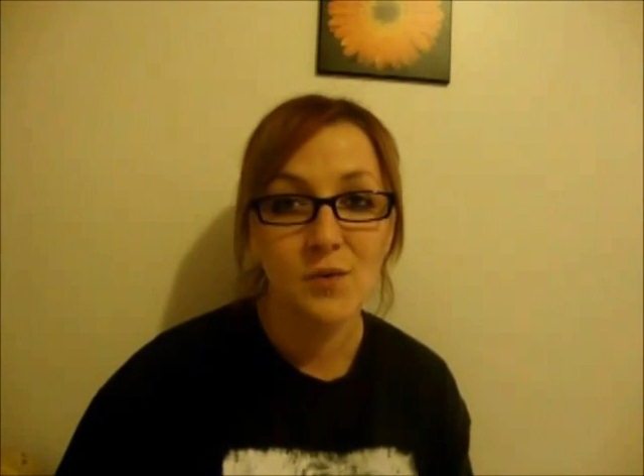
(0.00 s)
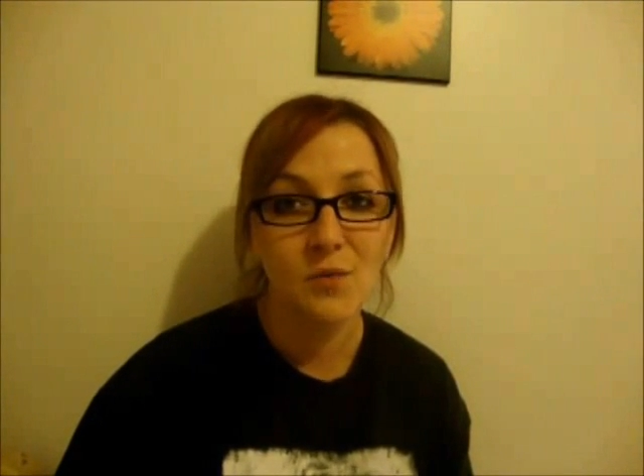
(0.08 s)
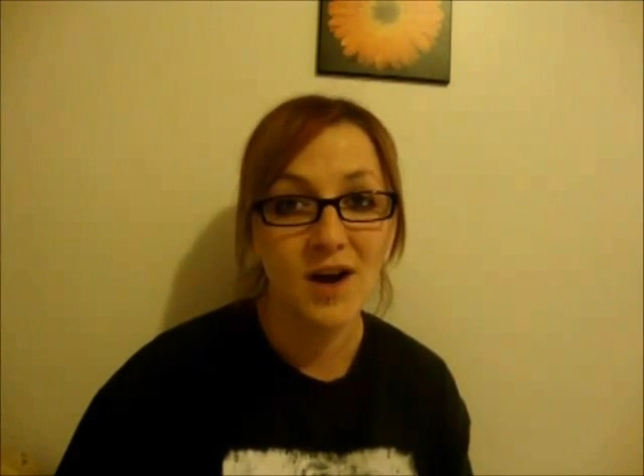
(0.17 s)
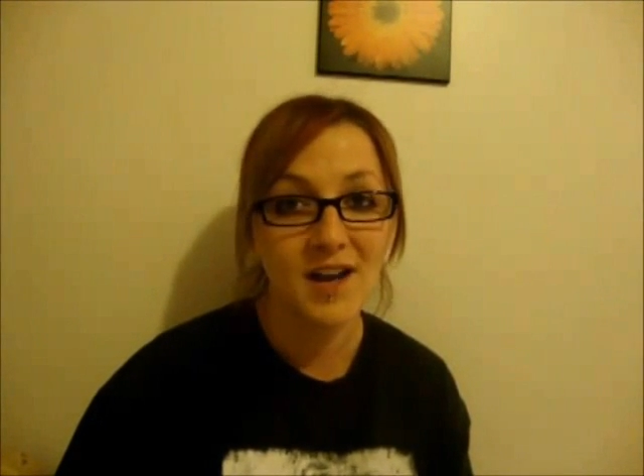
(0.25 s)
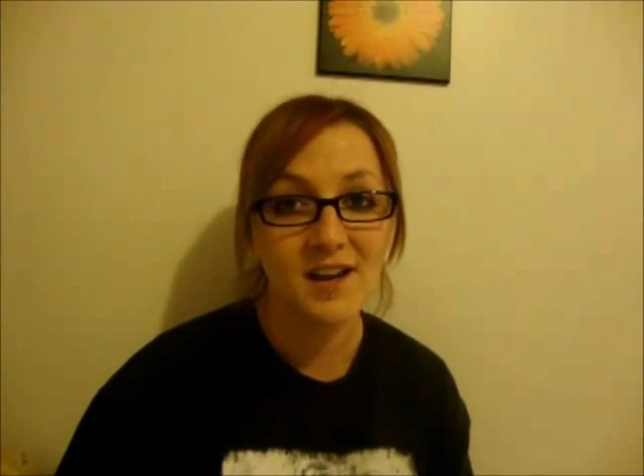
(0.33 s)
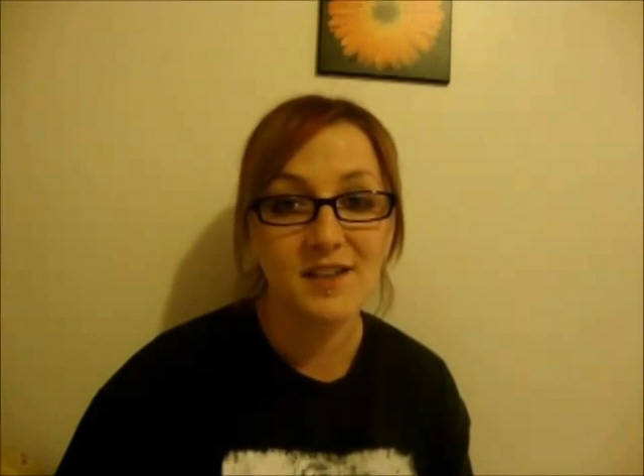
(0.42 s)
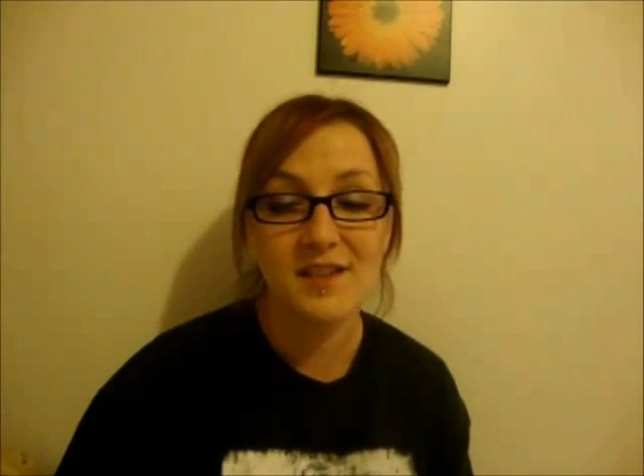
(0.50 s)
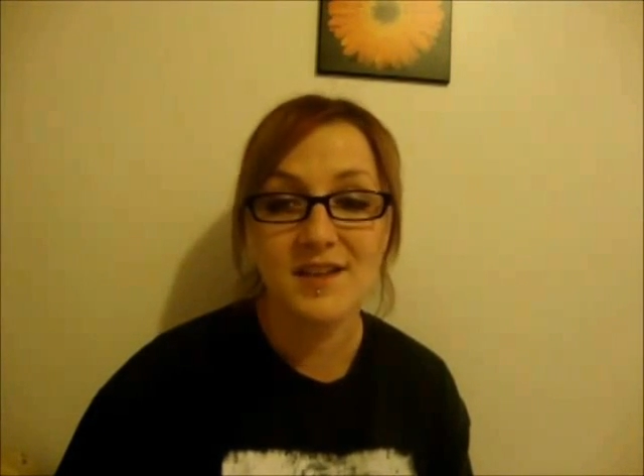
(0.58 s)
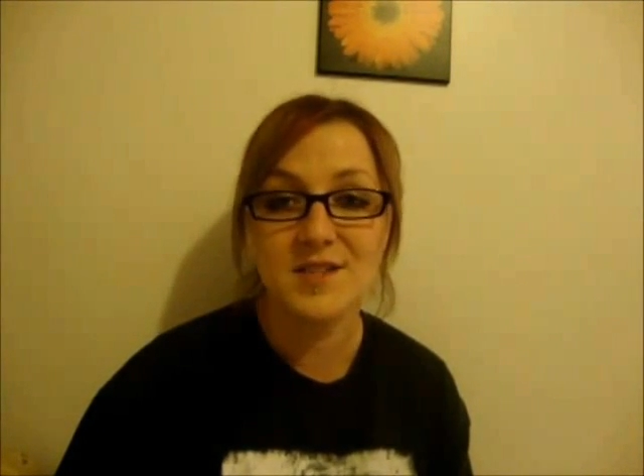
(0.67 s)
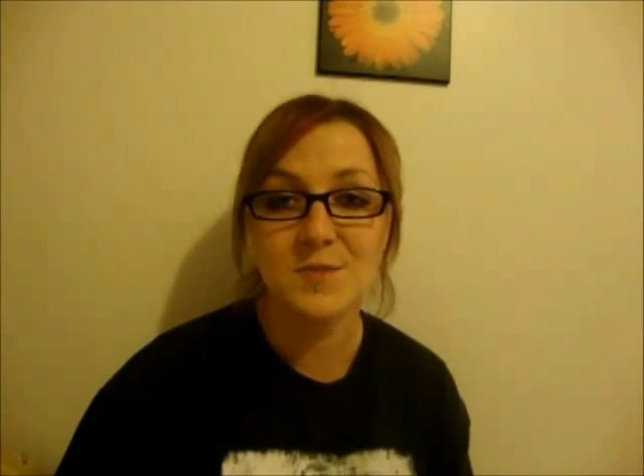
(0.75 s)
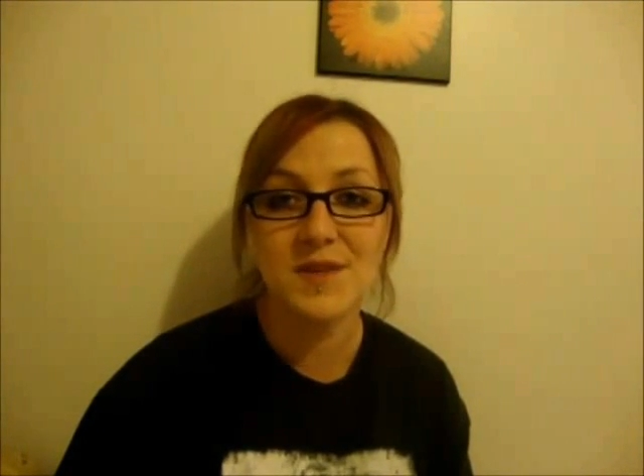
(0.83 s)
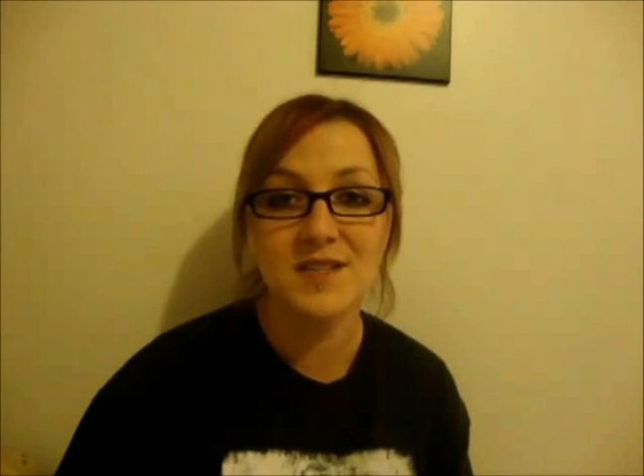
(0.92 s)
why
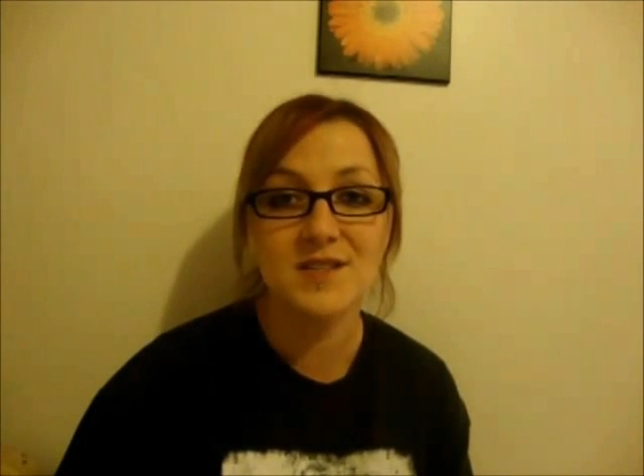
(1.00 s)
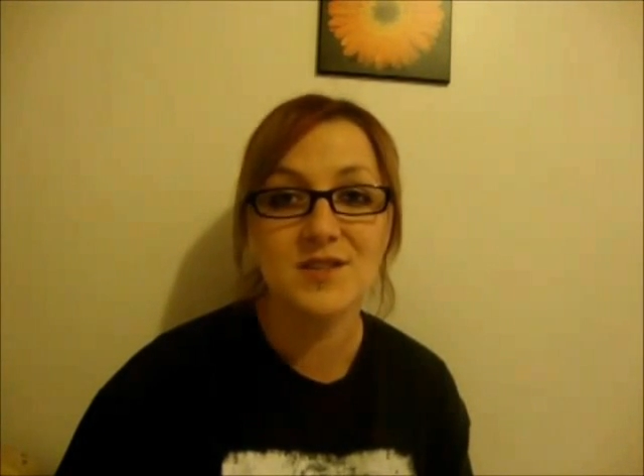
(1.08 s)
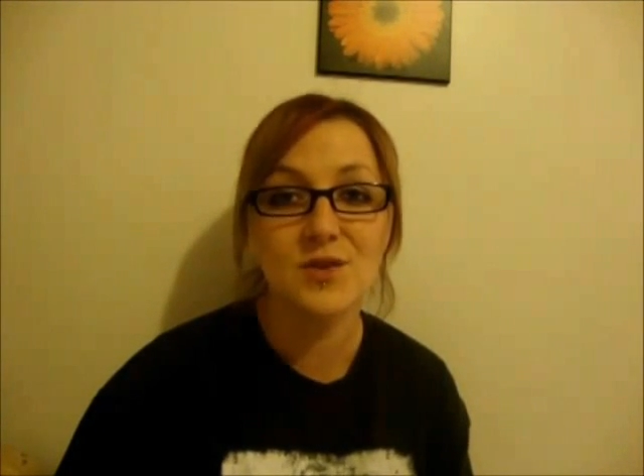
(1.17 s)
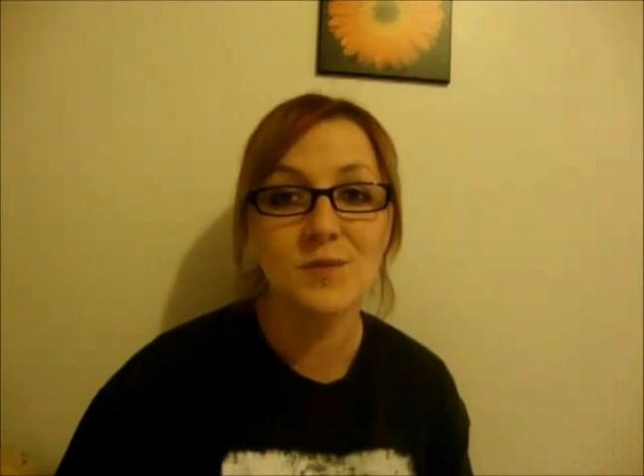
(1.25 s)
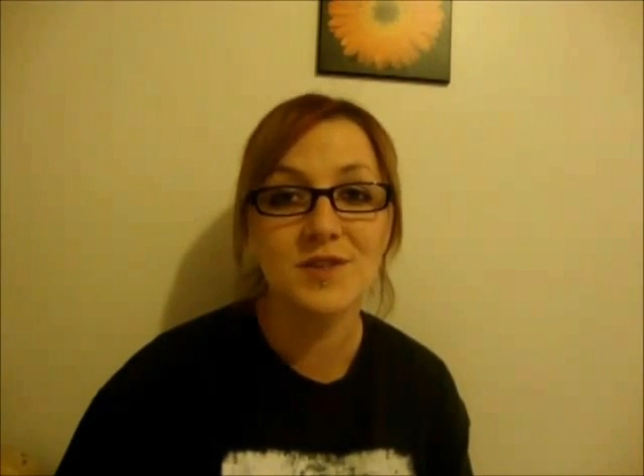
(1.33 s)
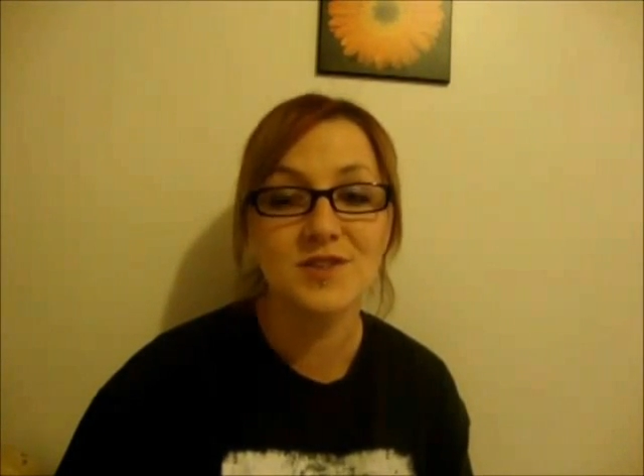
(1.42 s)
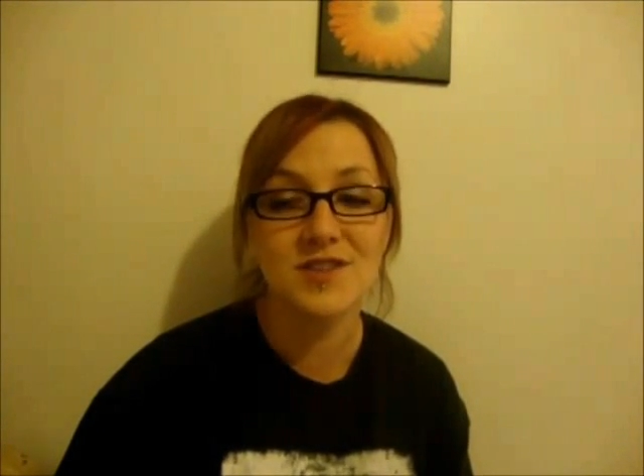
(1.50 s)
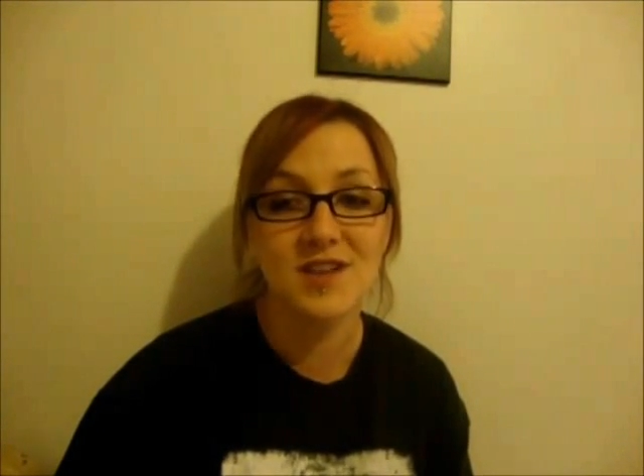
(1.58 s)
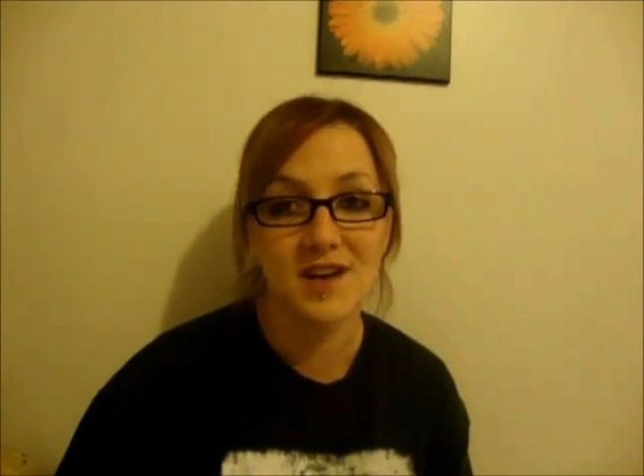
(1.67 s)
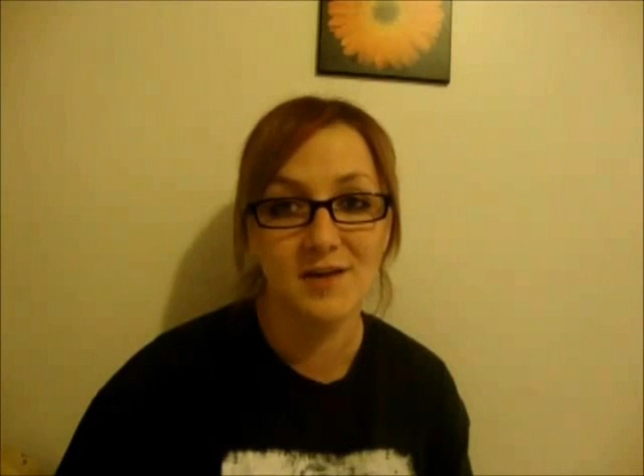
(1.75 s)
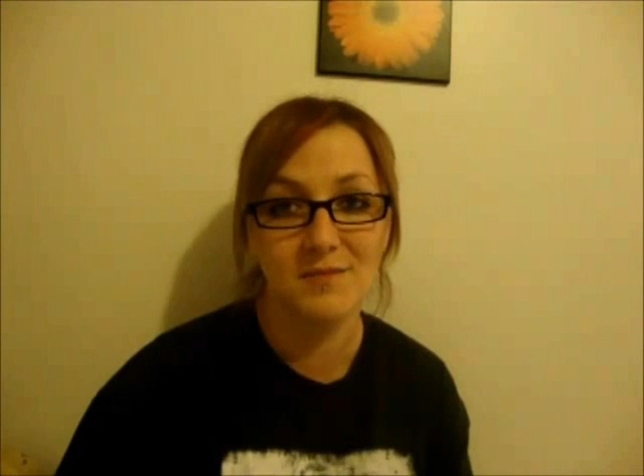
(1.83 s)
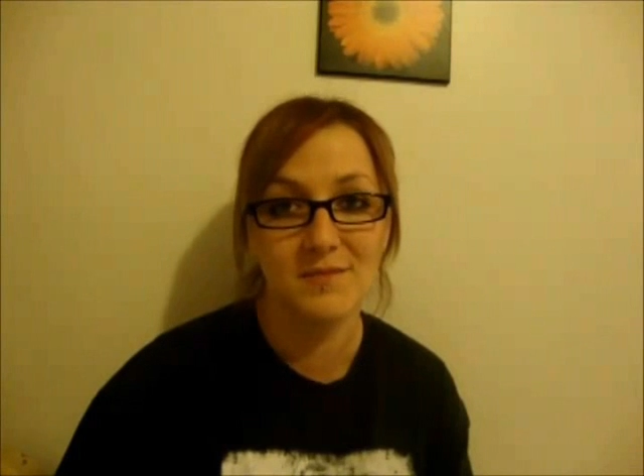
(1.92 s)
atheists spend so much
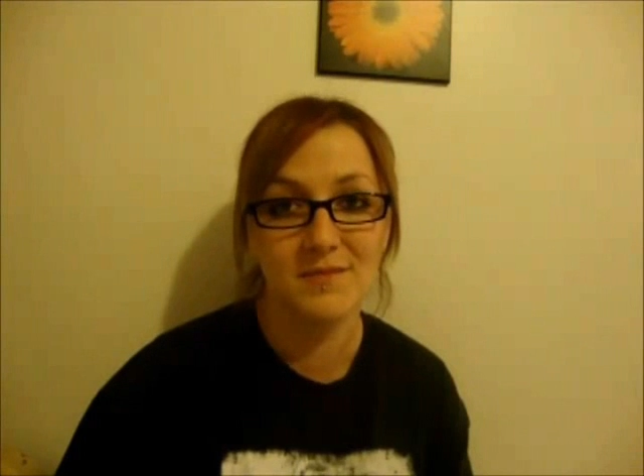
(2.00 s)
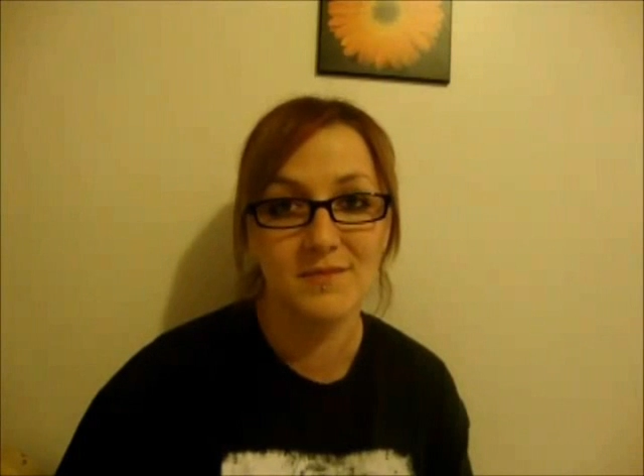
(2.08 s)
time